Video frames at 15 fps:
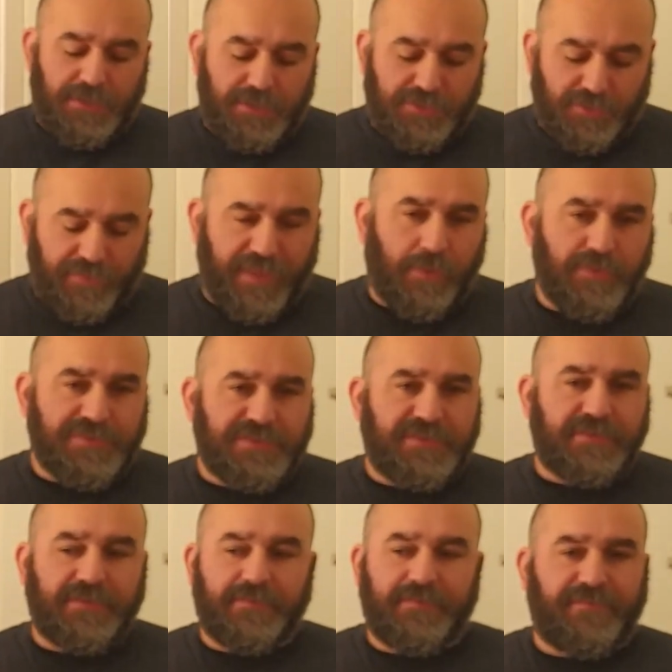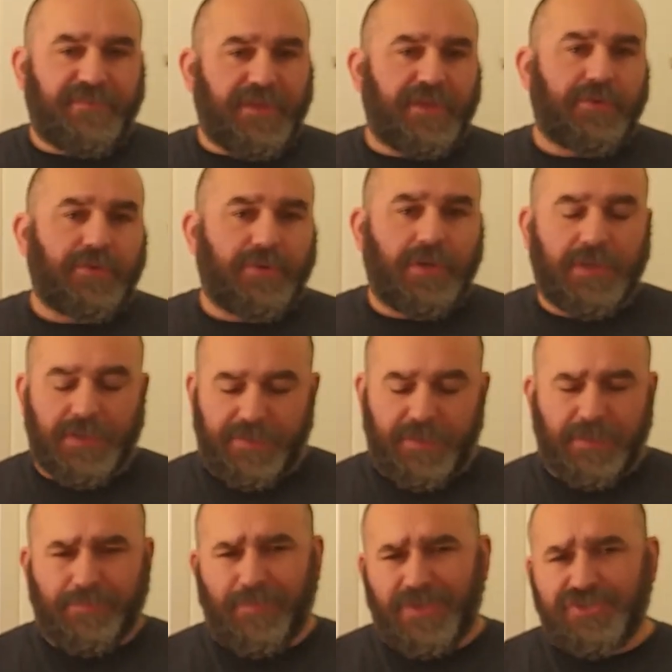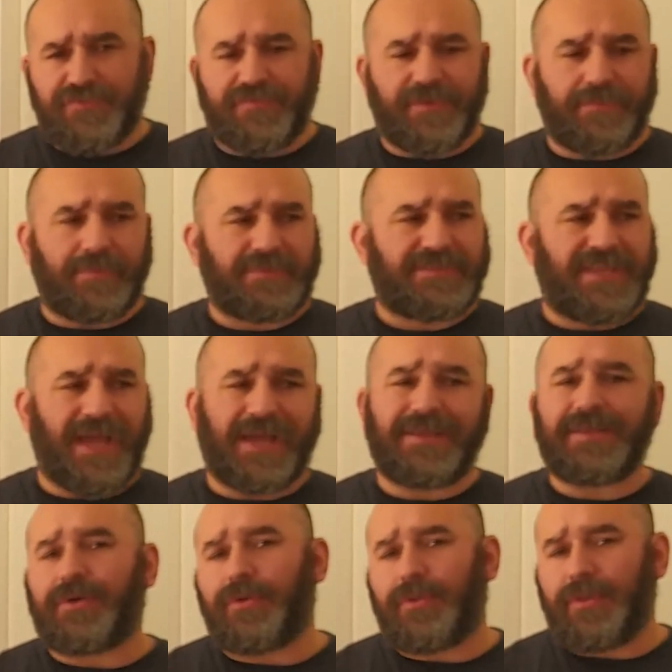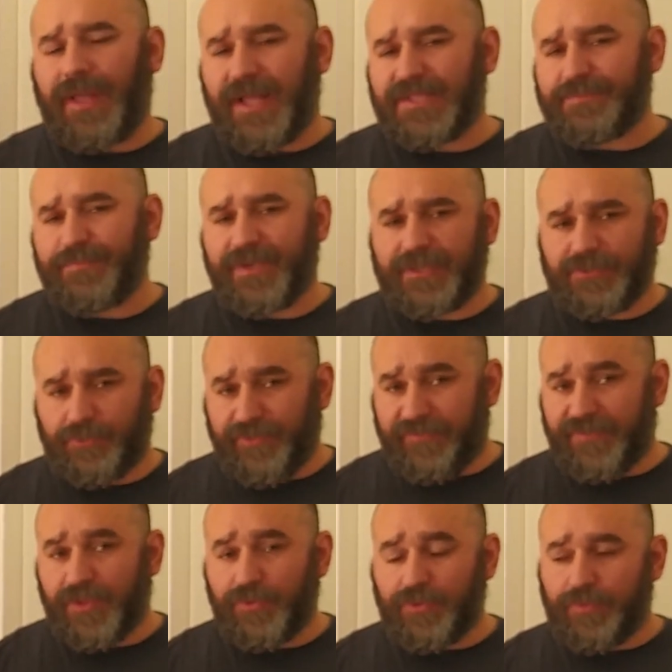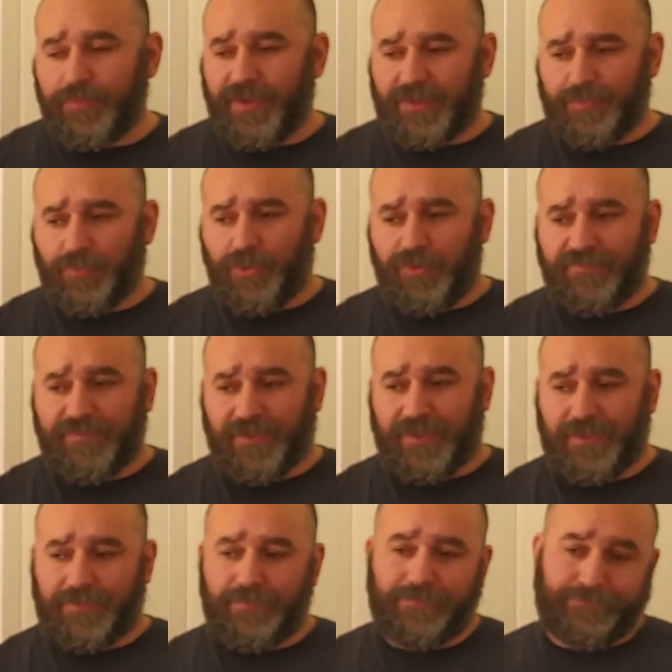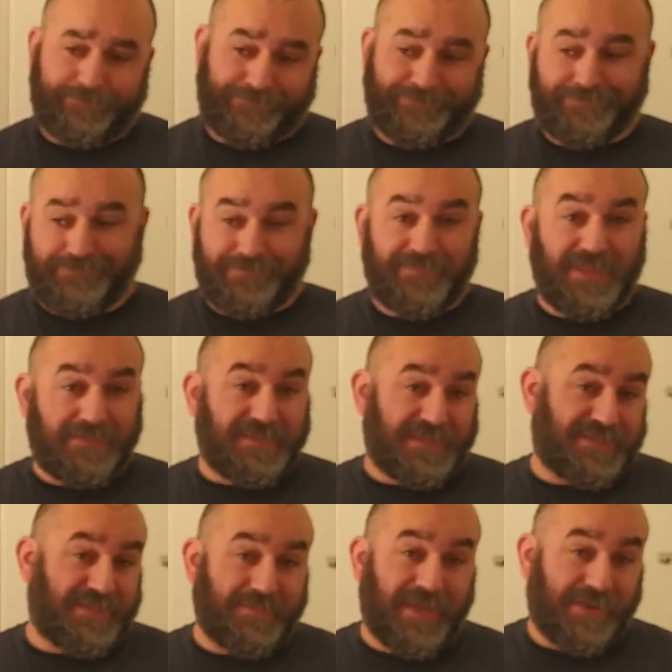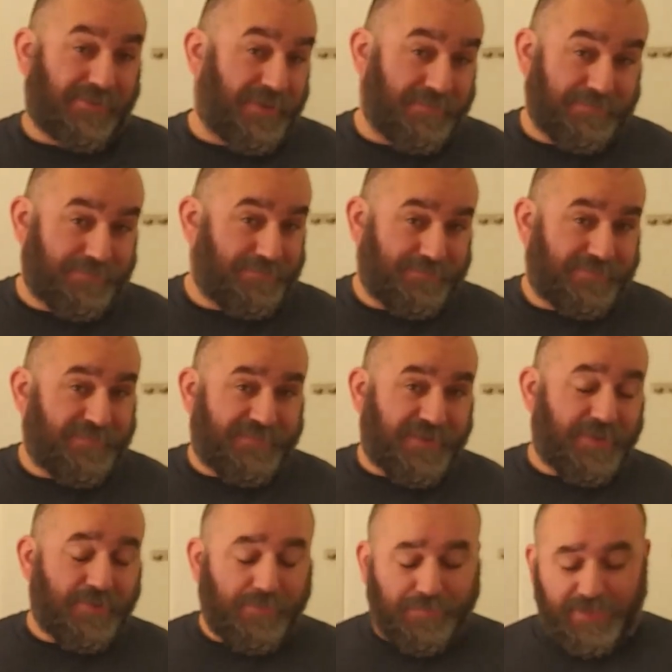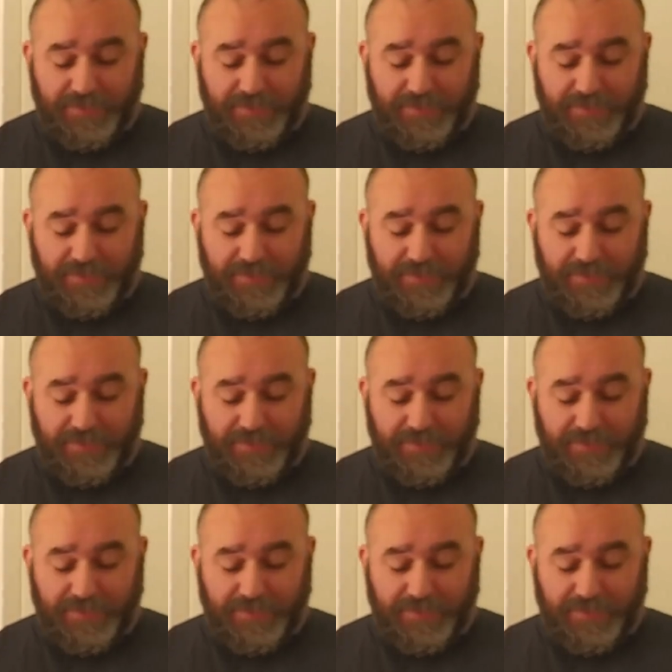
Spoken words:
So that was the video. Not much of a technical aspect review, but more of a testing my grip video.